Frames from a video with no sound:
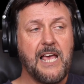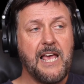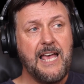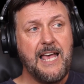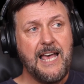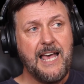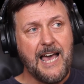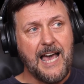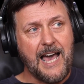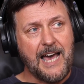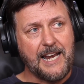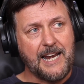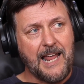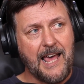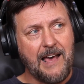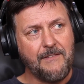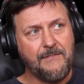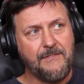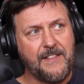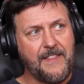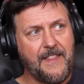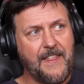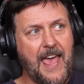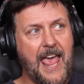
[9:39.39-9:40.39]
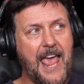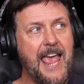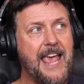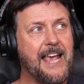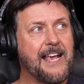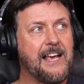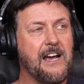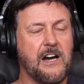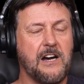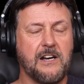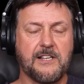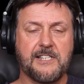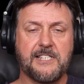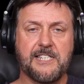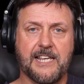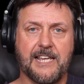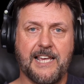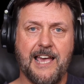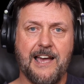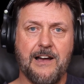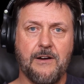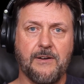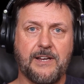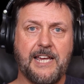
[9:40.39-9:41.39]
and have the Aircast
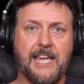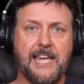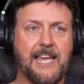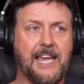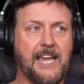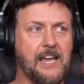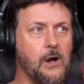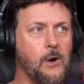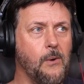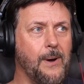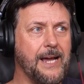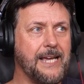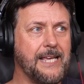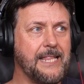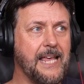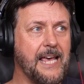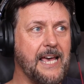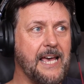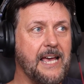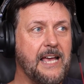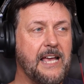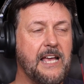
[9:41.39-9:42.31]
account kicking away there,